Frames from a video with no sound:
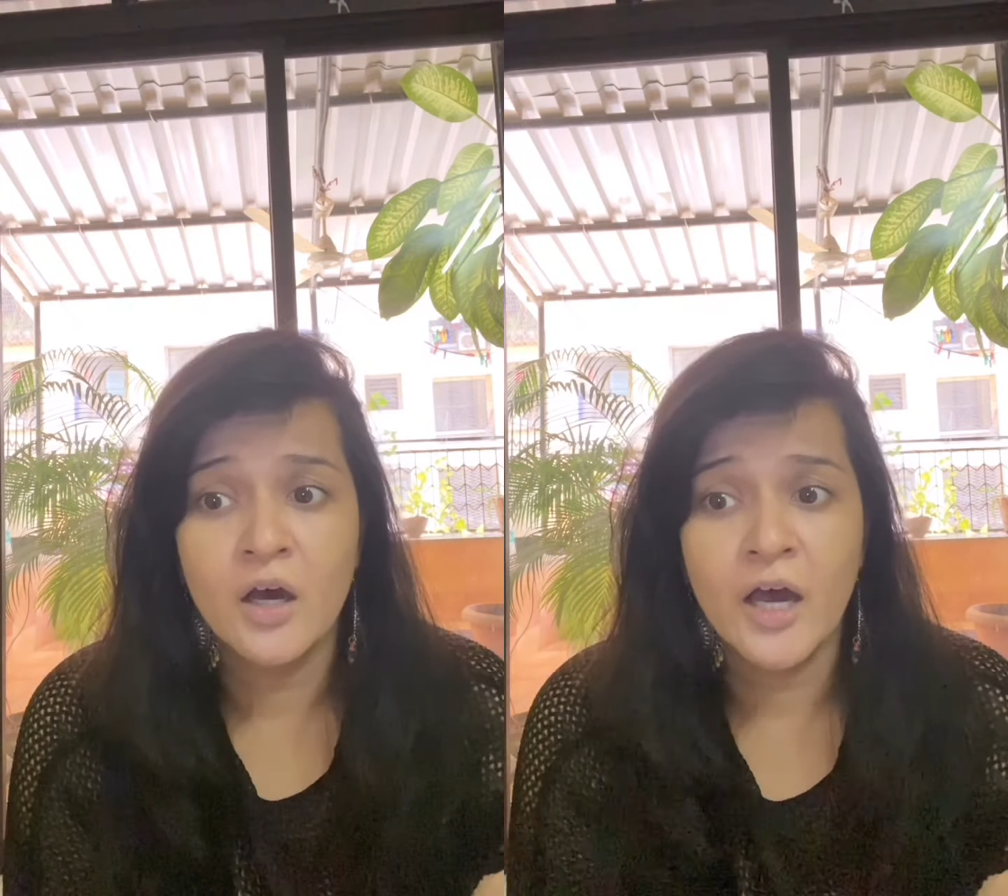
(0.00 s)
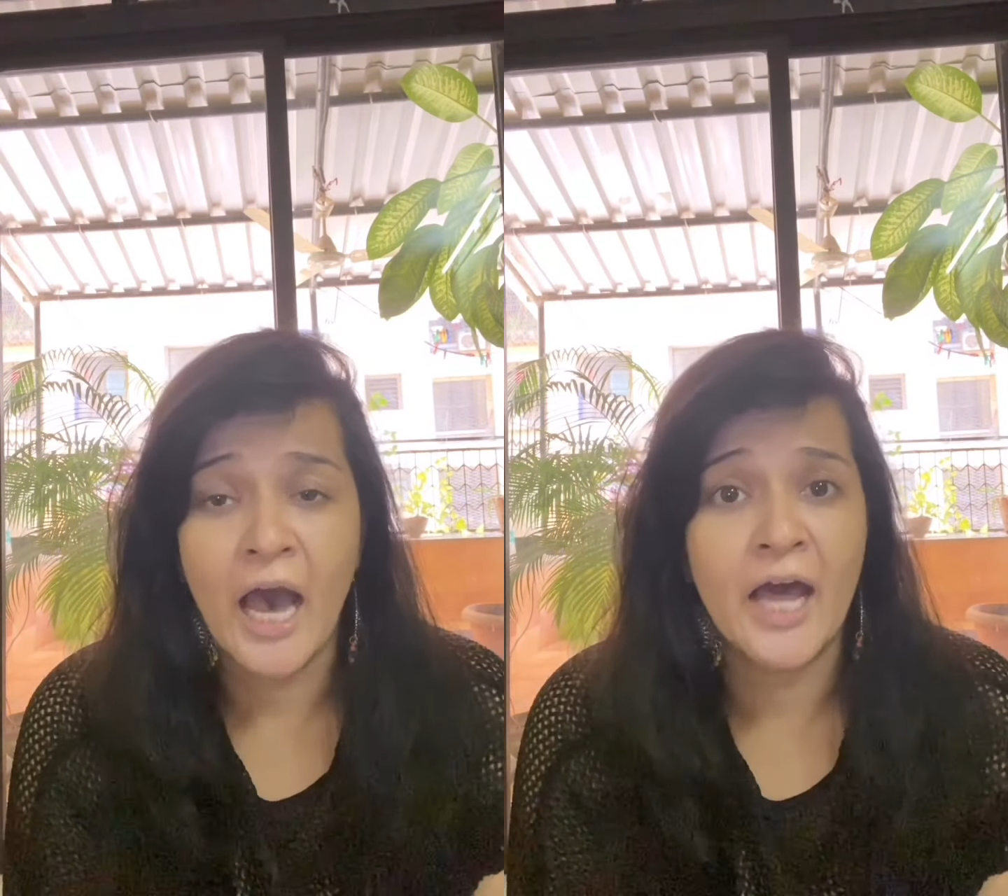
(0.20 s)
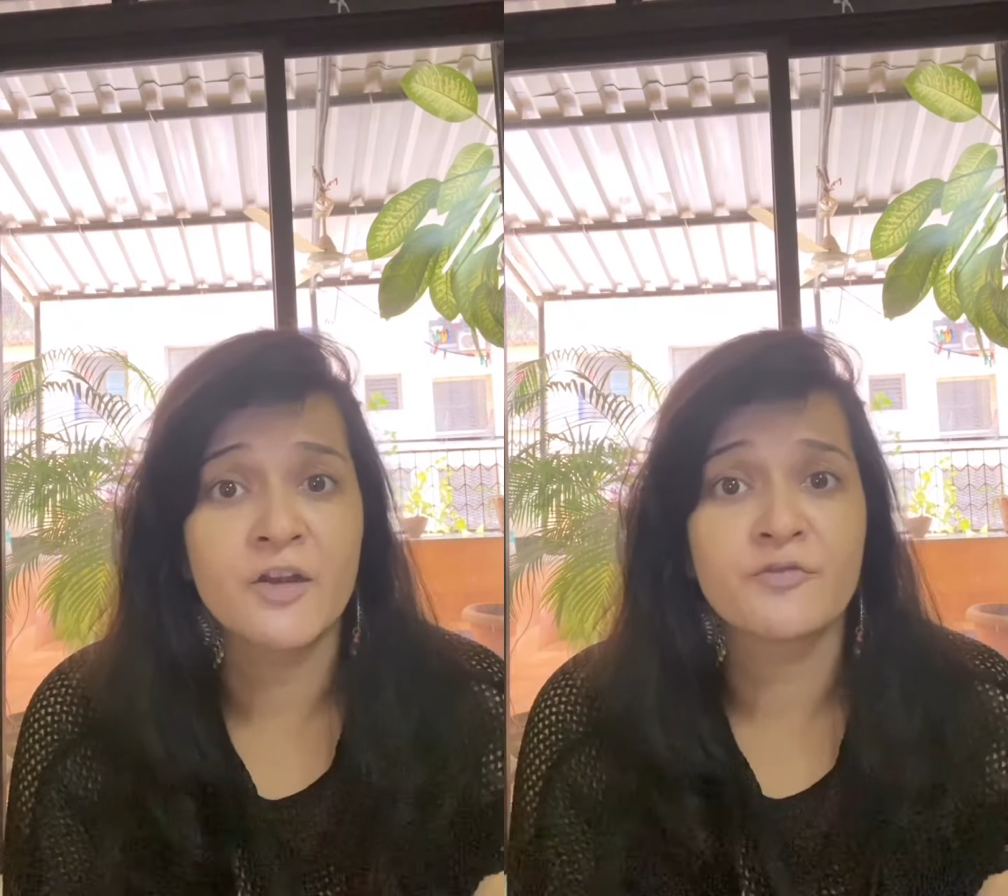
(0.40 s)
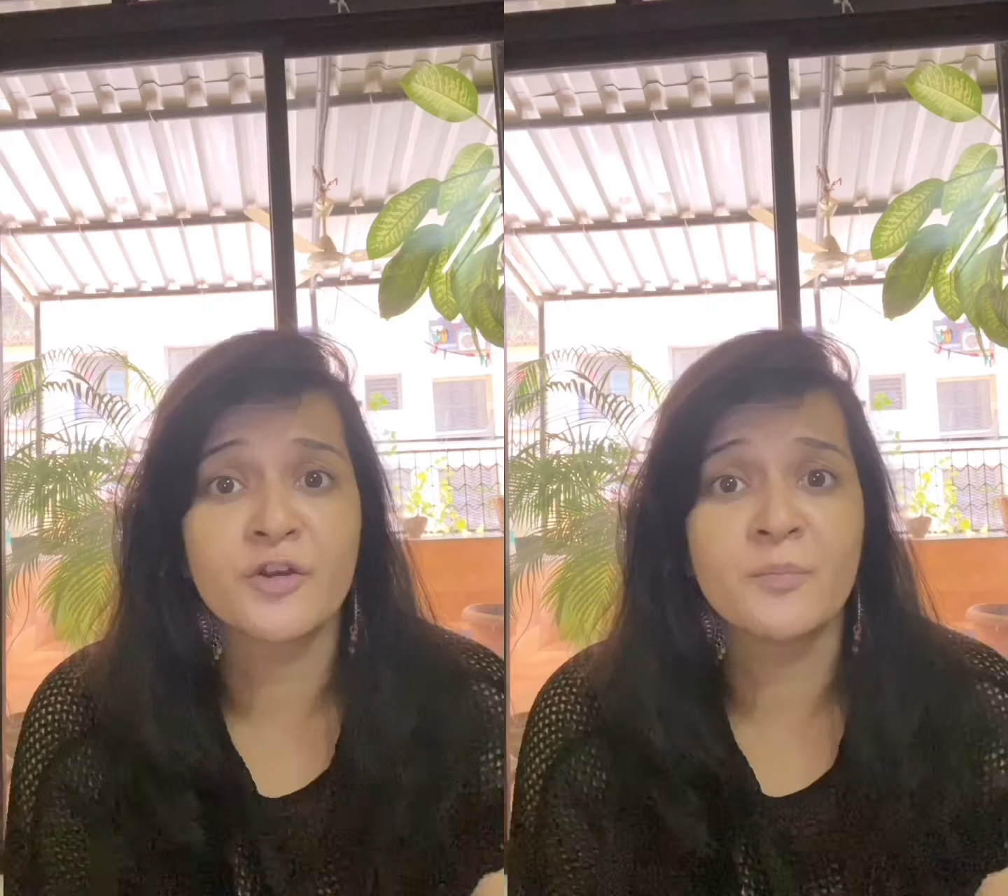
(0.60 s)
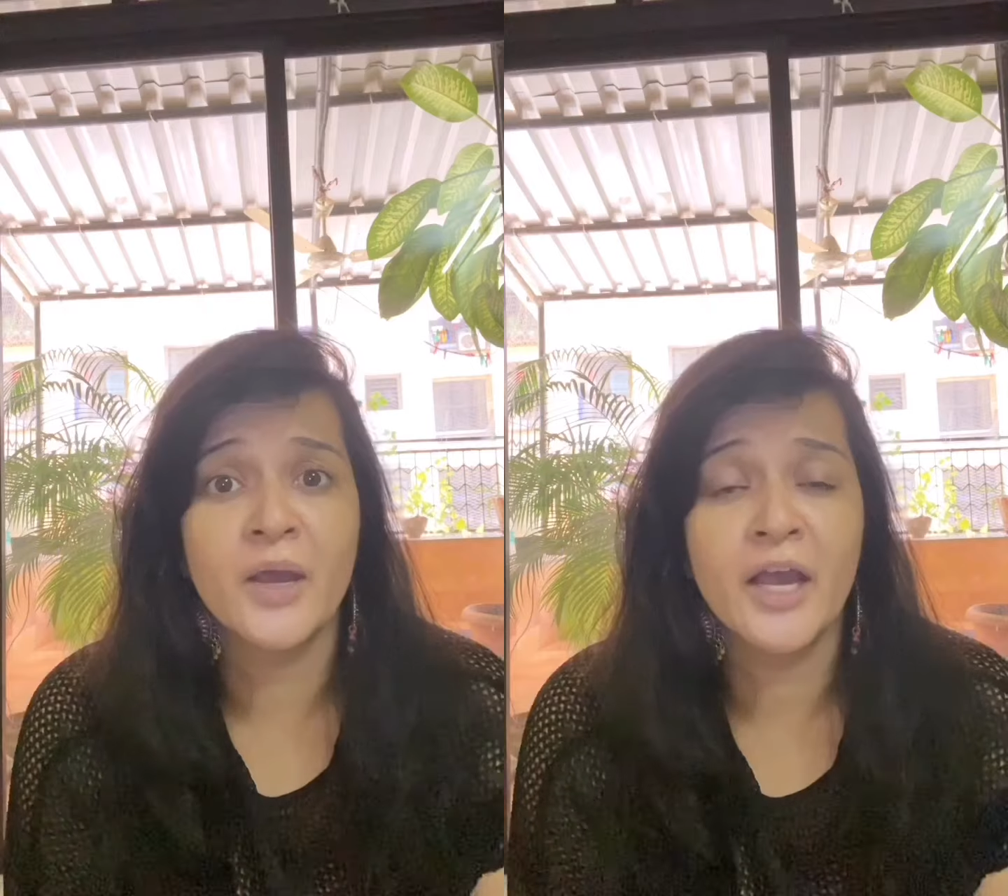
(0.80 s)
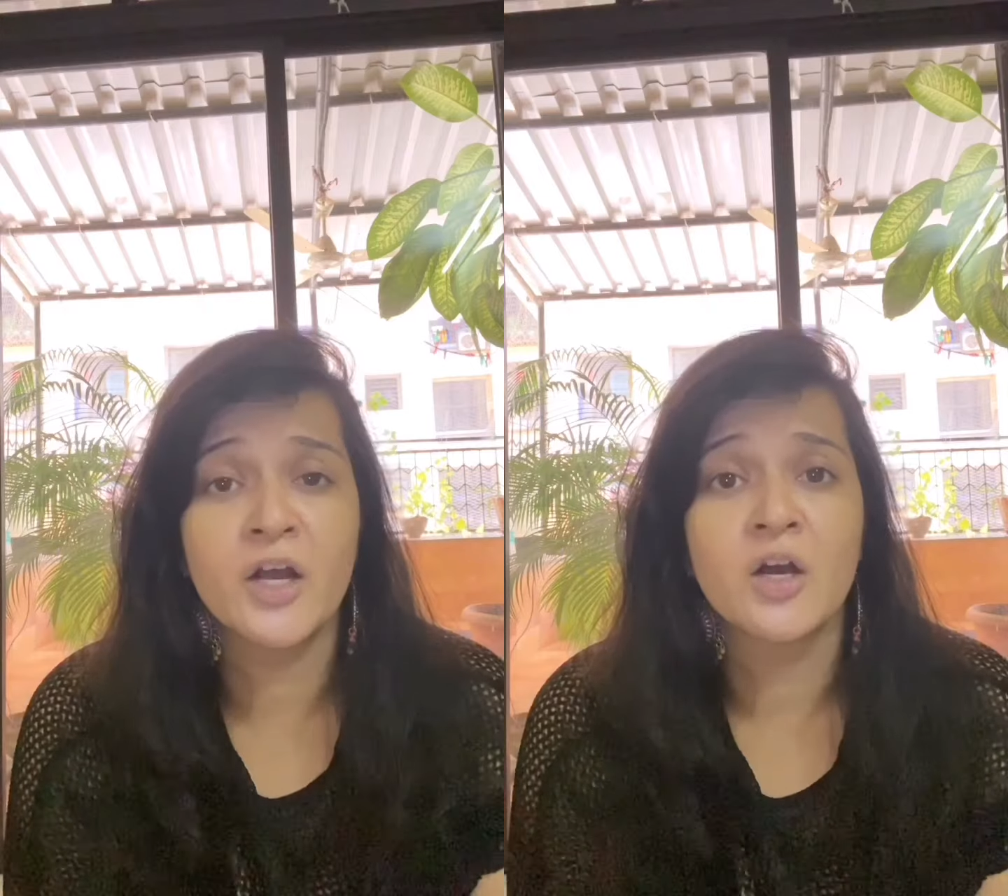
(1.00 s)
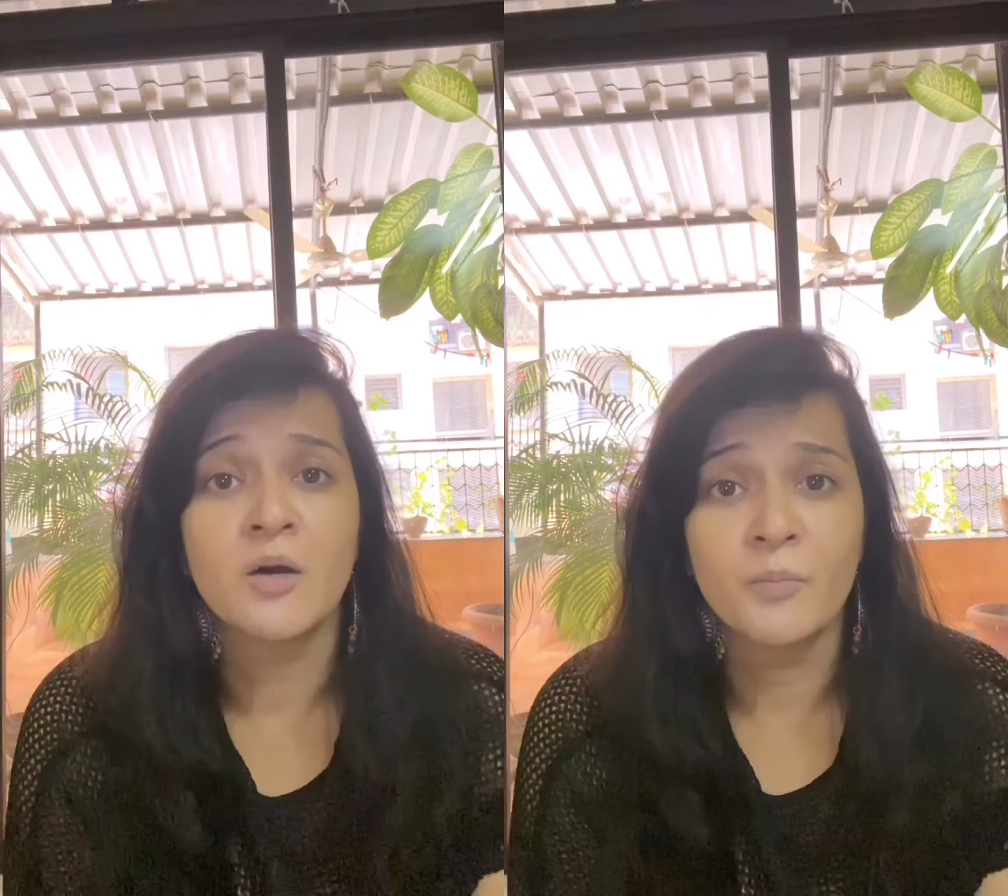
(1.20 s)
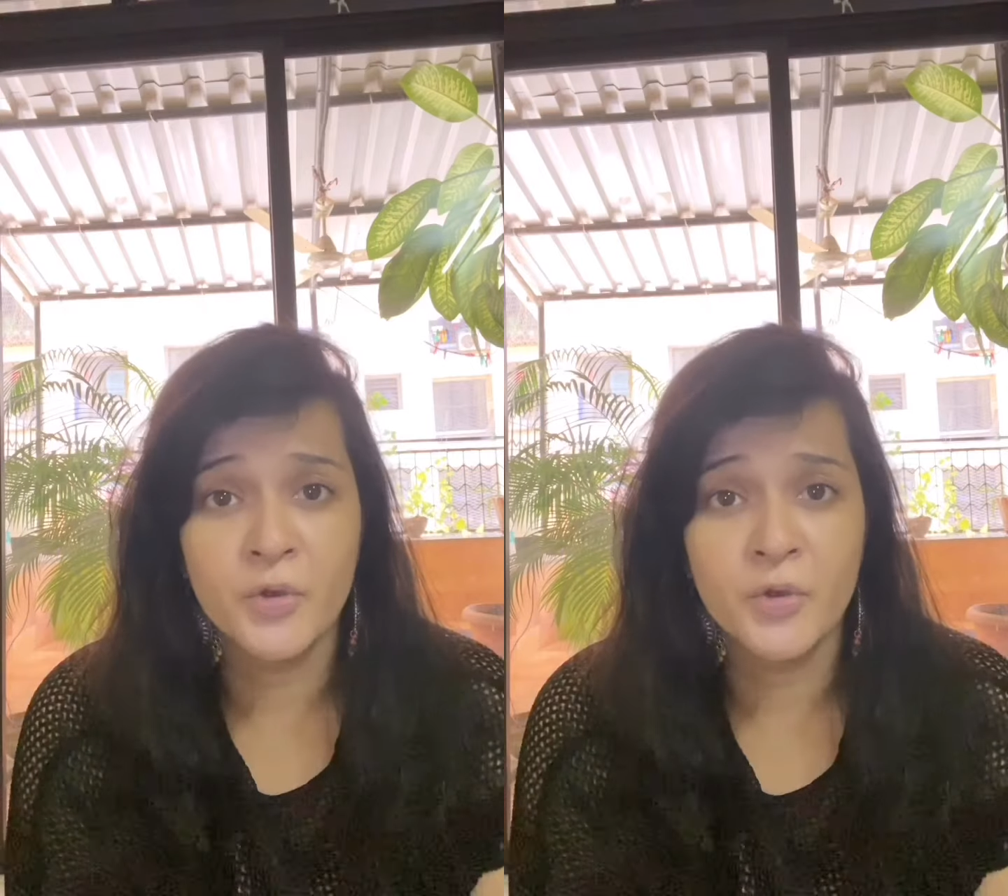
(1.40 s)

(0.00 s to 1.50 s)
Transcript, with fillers: And if we make